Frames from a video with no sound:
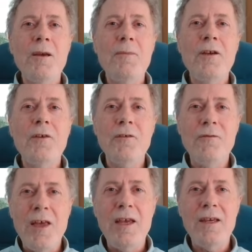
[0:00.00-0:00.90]
because of
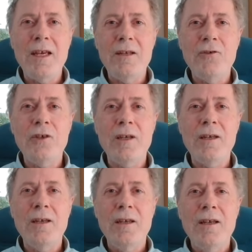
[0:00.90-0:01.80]
their nature.
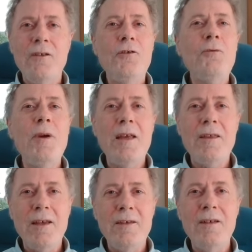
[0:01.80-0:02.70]
To bear
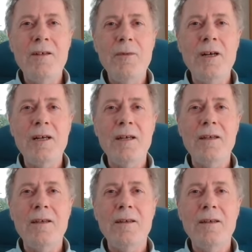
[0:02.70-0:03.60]
that in mind.
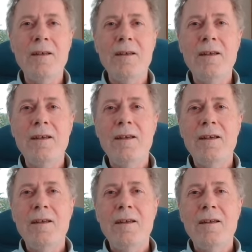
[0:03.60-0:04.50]

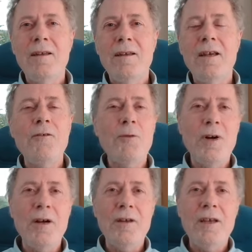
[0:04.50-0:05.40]
If your
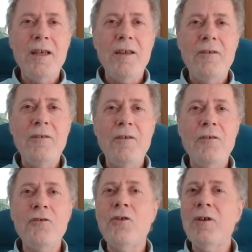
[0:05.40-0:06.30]
partner is
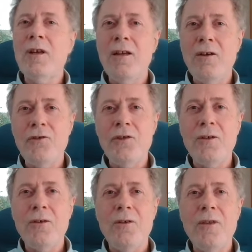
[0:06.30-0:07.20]
strongly
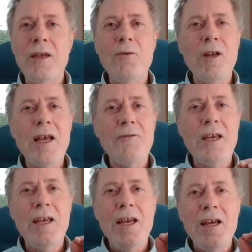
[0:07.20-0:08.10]
logical, they will have
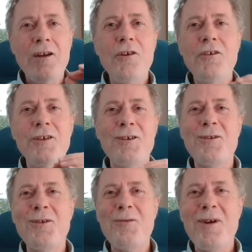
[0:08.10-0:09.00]
a
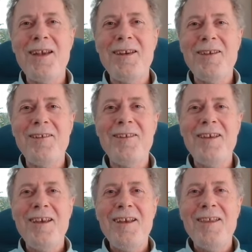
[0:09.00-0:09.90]
critical awareness
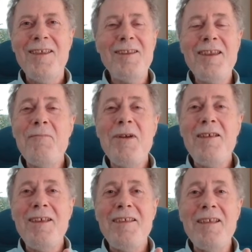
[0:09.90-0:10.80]
that they
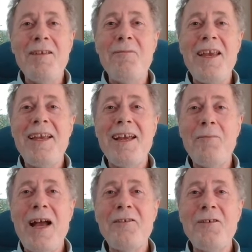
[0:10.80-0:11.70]
may
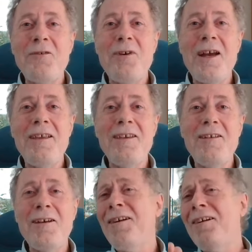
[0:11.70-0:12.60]
come out in a way that
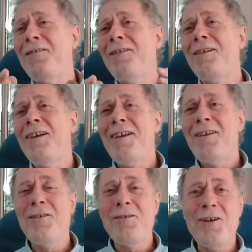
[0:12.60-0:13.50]
you go, oh,
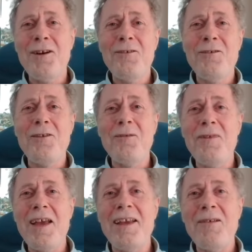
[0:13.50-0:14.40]
you know, God, stop
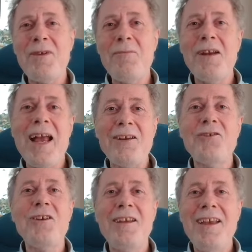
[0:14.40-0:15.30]
nagging me. But
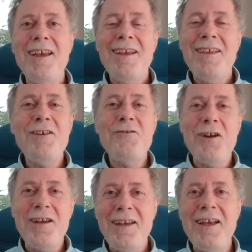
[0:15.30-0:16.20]
actually, they're
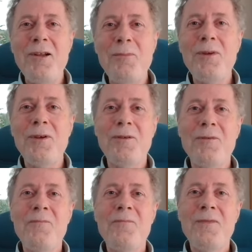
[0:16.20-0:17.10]
trying to help you.
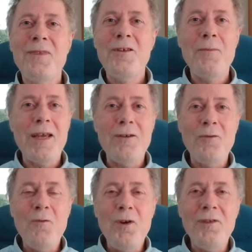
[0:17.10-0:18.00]
You may not
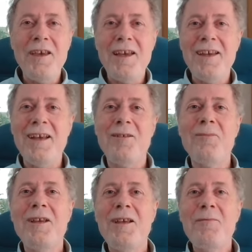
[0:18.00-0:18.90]
want that help,
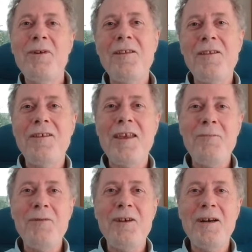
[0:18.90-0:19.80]
but at the
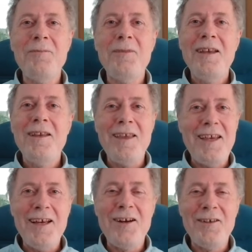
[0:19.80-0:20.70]
same time, they
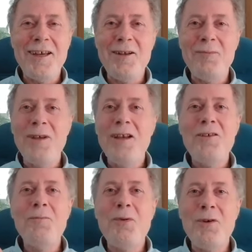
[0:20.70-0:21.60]
can't help
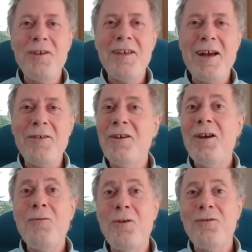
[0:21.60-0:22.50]
to point out
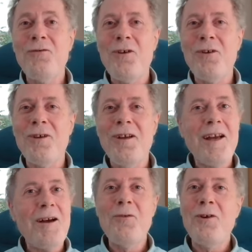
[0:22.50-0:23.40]
what's wrong
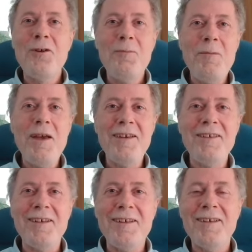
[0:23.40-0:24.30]
and what could be
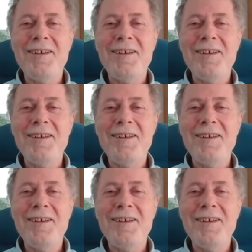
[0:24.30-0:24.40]
better.